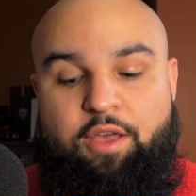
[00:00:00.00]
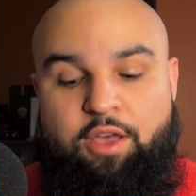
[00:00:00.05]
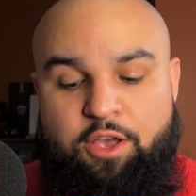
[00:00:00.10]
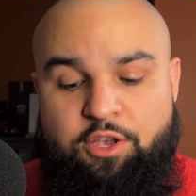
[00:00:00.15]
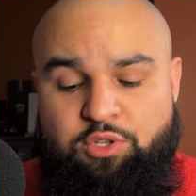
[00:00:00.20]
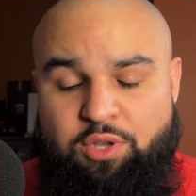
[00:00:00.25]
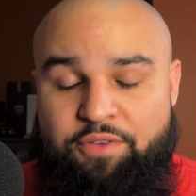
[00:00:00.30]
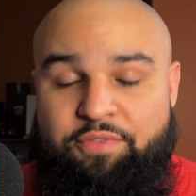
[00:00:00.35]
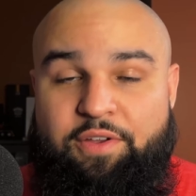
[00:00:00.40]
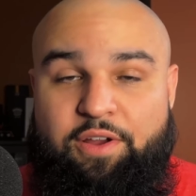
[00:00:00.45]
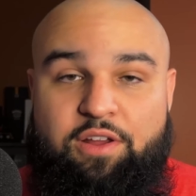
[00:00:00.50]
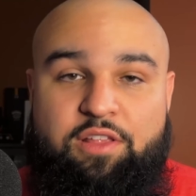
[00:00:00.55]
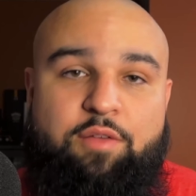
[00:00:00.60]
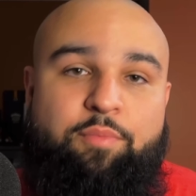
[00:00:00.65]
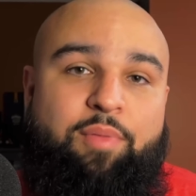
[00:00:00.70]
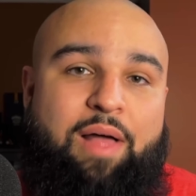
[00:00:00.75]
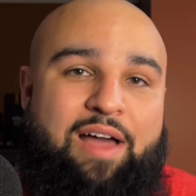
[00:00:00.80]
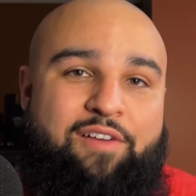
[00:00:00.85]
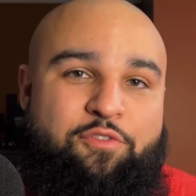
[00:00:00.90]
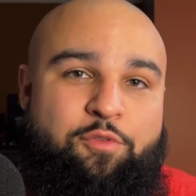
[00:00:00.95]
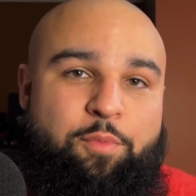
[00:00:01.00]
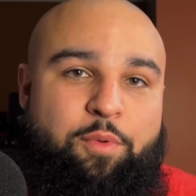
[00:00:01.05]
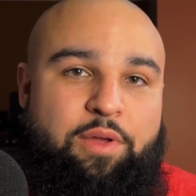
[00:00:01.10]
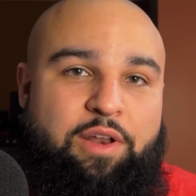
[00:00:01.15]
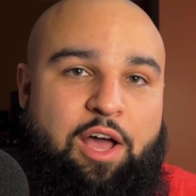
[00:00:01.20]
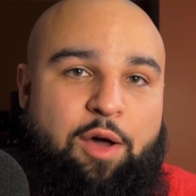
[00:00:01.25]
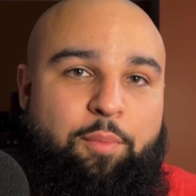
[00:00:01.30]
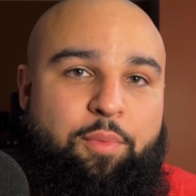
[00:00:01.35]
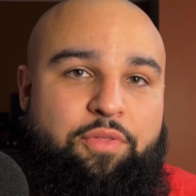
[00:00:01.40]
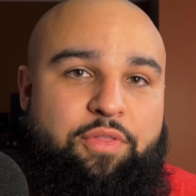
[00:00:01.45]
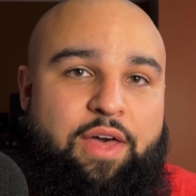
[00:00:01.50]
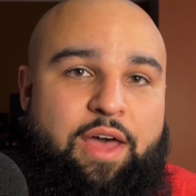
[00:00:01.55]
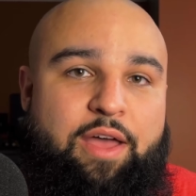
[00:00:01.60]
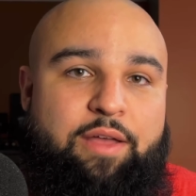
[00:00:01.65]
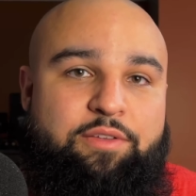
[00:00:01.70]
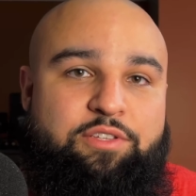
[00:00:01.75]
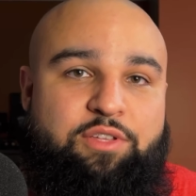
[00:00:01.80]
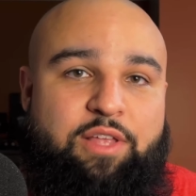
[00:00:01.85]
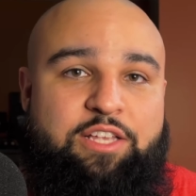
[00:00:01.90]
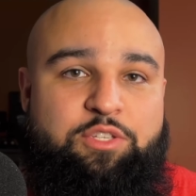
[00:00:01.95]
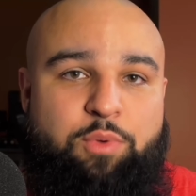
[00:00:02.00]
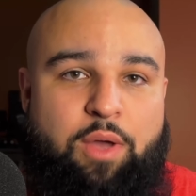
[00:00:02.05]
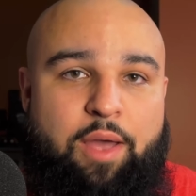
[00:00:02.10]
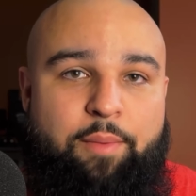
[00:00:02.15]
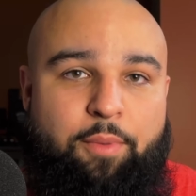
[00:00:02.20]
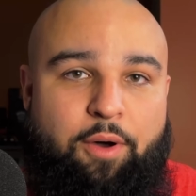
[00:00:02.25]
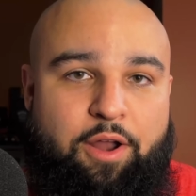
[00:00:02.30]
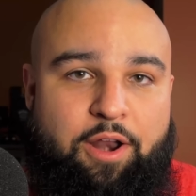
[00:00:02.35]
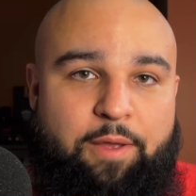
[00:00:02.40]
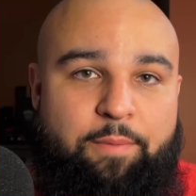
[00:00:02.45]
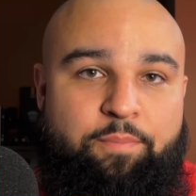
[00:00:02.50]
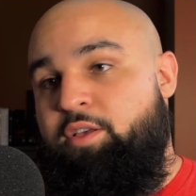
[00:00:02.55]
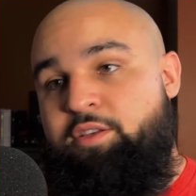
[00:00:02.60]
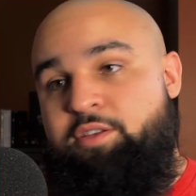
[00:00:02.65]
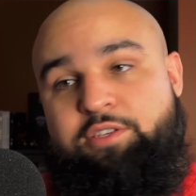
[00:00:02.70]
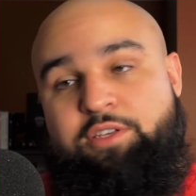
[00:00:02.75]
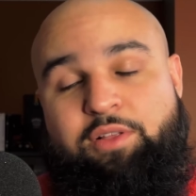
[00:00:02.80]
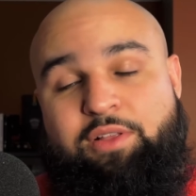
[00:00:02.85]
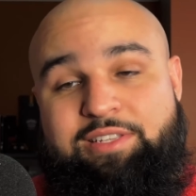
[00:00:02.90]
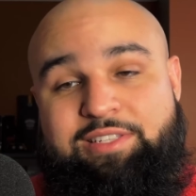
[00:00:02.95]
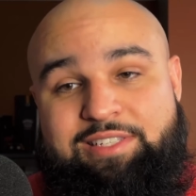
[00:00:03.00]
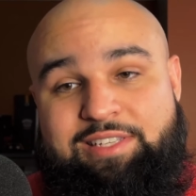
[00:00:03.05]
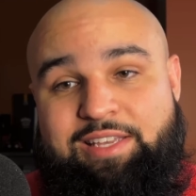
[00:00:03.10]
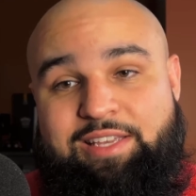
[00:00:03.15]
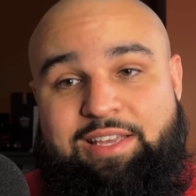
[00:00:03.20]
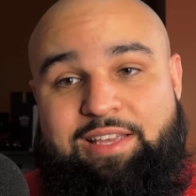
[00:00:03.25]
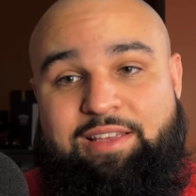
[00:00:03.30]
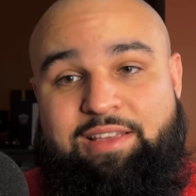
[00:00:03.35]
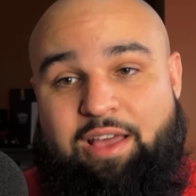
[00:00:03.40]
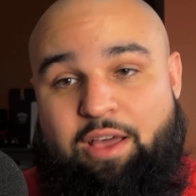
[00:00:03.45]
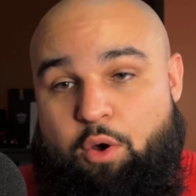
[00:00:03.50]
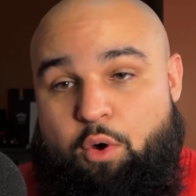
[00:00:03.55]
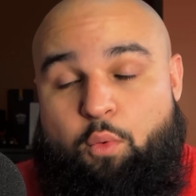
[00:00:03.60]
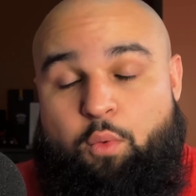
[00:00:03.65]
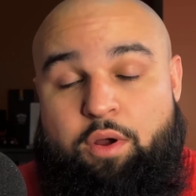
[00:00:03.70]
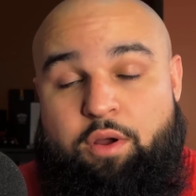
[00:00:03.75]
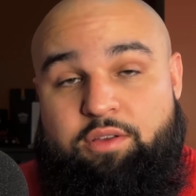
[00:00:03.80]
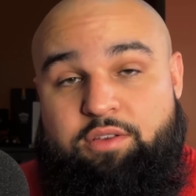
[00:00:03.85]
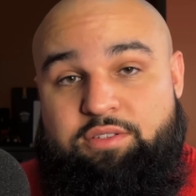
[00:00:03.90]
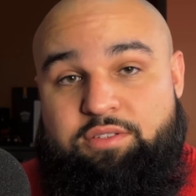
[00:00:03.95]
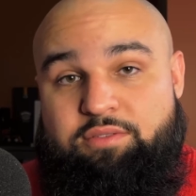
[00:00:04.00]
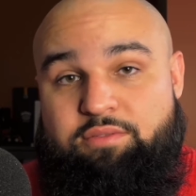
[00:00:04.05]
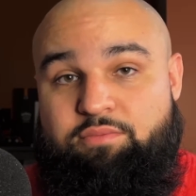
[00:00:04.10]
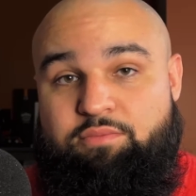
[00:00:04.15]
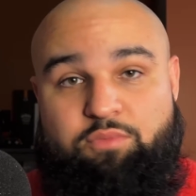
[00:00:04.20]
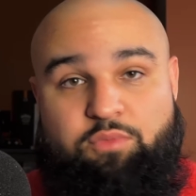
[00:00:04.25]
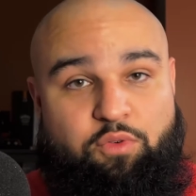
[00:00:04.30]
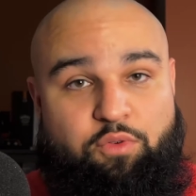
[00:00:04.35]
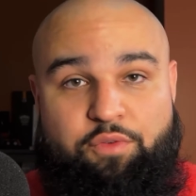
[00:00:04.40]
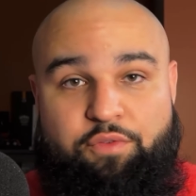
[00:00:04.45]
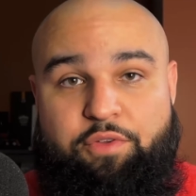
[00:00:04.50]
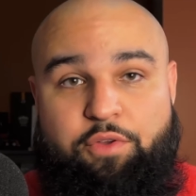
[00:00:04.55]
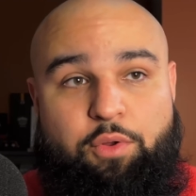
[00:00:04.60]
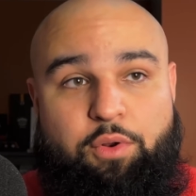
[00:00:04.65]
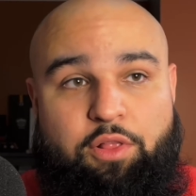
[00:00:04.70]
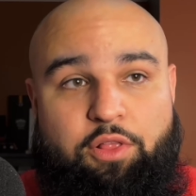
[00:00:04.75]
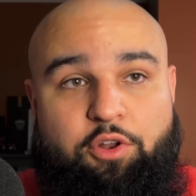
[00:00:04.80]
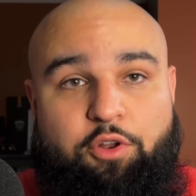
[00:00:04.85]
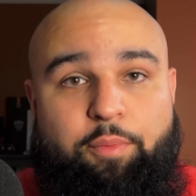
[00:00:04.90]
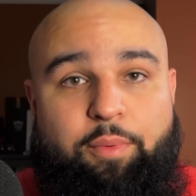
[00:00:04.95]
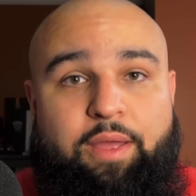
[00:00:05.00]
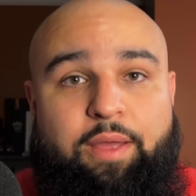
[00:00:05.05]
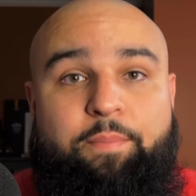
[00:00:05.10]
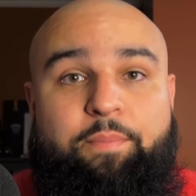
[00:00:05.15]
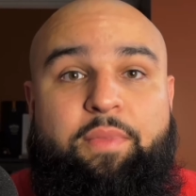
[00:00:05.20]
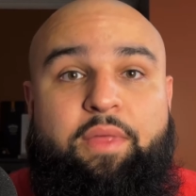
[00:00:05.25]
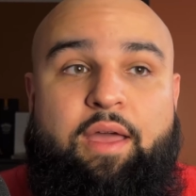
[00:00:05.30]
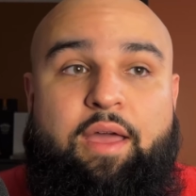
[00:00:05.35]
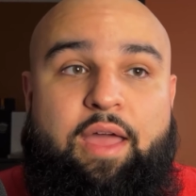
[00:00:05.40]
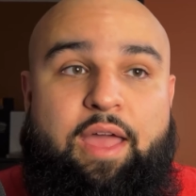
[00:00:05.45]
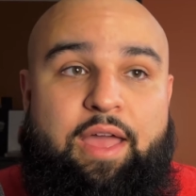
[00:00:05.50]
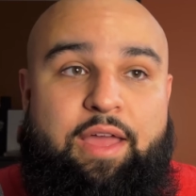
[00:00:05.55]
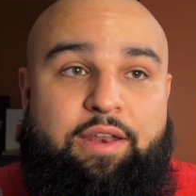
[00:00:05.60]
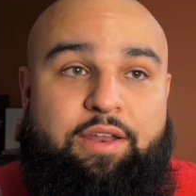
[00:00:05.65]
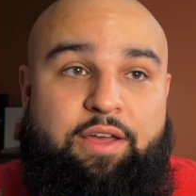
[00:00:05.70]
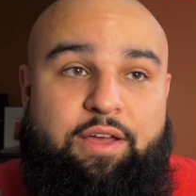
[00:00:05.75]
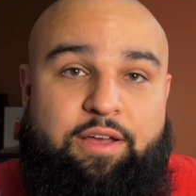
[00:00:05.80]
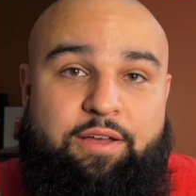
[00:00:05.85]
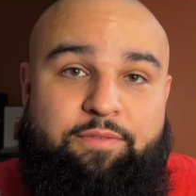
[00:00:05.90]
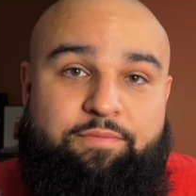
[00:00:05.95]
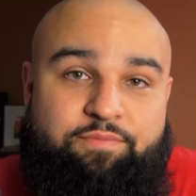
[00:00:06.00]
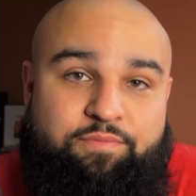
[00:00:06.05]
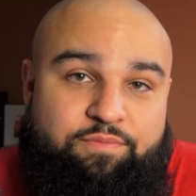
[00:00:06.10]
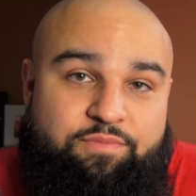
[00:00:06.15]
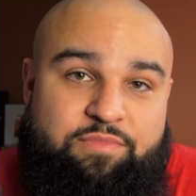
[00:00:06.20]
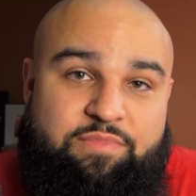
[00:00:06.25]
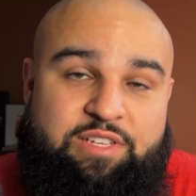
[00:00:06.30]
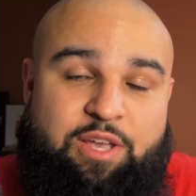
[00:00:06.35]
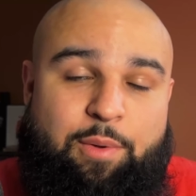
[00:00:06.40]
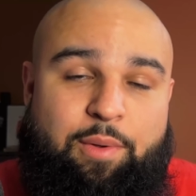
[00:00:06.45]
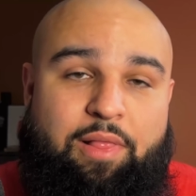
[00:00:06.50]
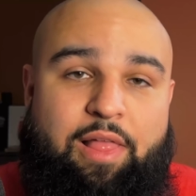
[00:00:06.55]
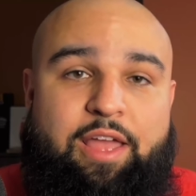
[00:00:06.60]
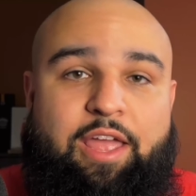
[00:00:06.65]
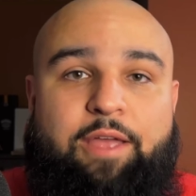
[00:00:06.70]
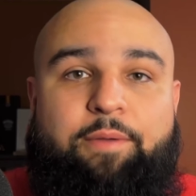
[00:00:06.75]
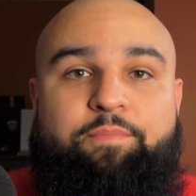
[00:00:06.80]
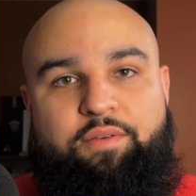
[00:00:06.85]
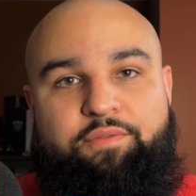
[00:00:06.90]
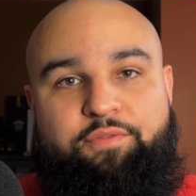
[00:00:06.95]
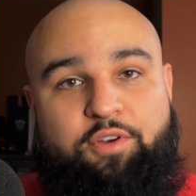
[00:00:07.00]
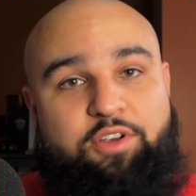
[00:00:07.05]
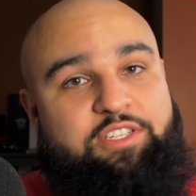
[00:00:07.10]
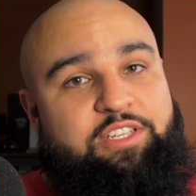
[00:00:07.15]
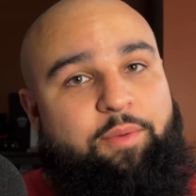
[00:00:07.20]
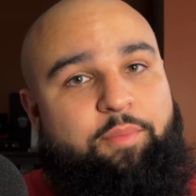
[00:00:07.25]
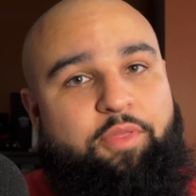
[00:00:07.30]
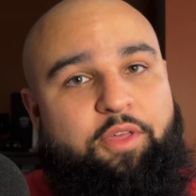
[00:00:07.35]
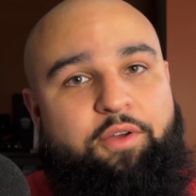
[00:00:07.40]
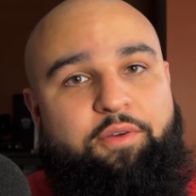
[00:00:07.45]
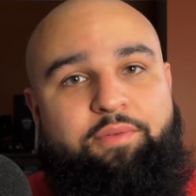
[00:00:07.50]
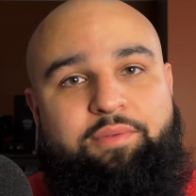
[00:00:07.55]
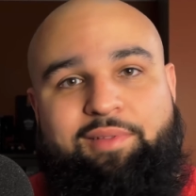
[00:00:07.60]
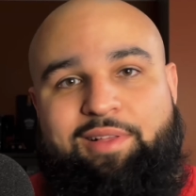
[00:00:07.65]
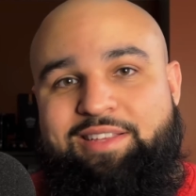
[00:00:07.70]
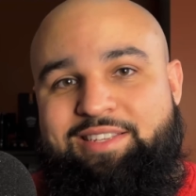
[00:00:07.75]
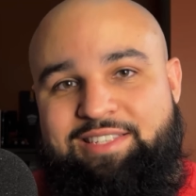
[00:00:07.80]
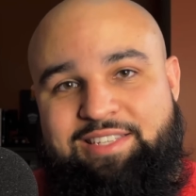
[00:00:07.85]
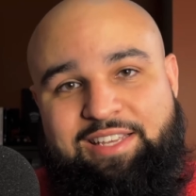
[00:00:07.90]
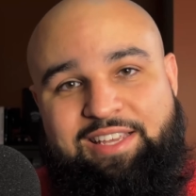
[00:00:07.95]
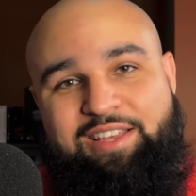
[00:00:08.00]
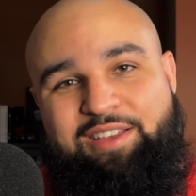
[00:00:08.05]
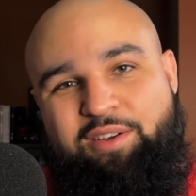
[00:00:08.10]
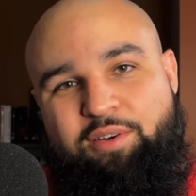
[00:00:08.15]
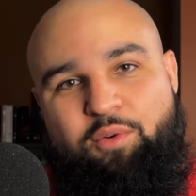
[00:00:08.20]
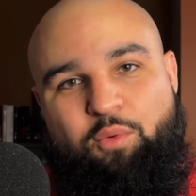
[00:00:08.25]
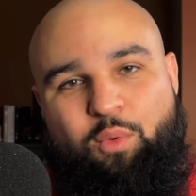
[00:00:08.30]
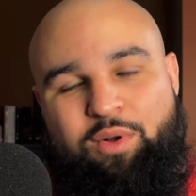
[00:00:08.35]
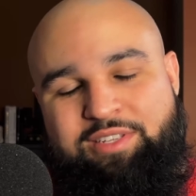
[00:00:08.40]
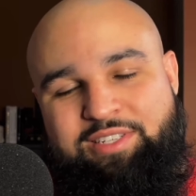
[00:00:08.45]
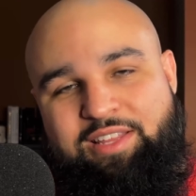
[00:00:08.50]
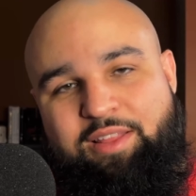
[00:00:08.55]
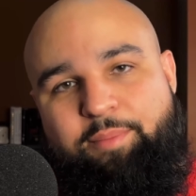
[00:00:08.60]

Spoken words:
So I figured the platform can help with that. So that's why I bought it. So let's see how it works. We'll review it a little bit and see how we like it. First up though, let's see what's in the